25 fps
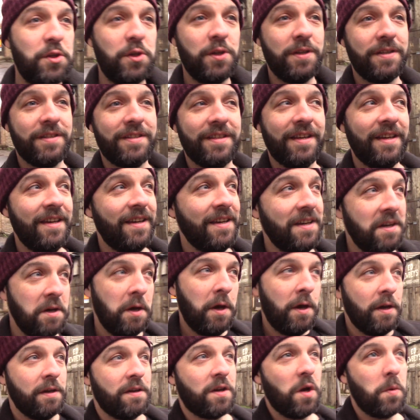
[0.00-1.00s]
just
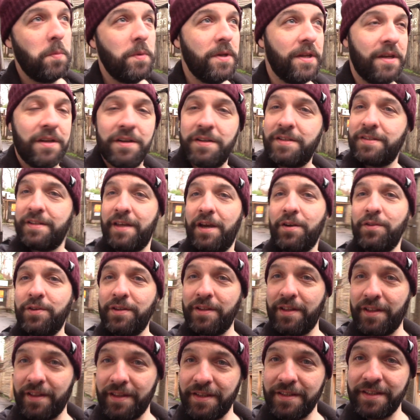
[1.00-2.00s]
coming here and telling you
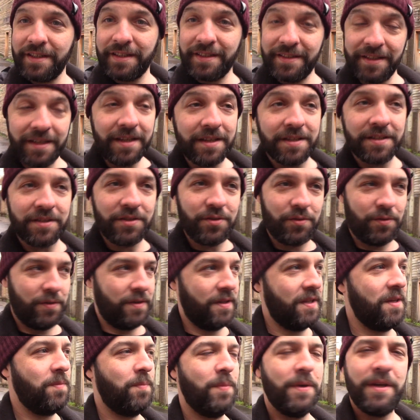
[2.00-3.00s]
that this exists,
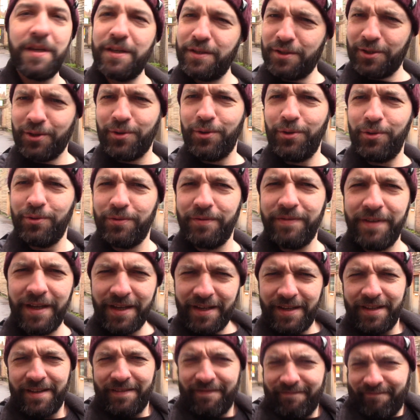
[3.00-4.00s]
really, but it's cool,
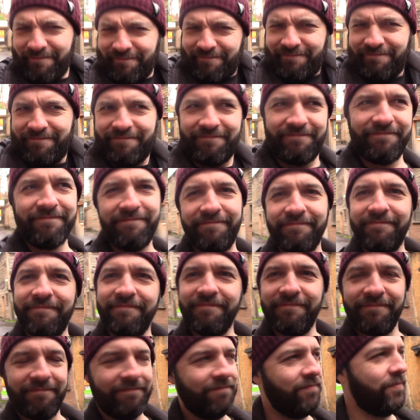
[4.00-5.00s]
isn't it?
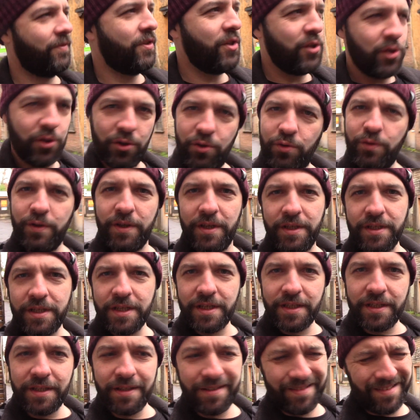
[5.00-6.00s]
Did you know it
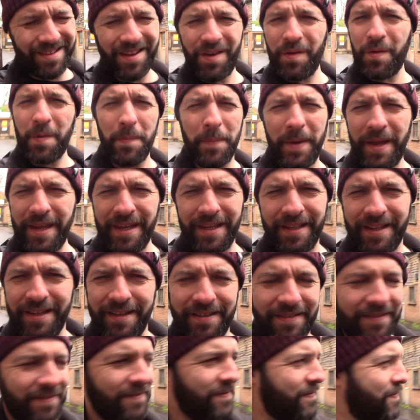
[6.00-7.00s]
existed? No, I bet you didn't.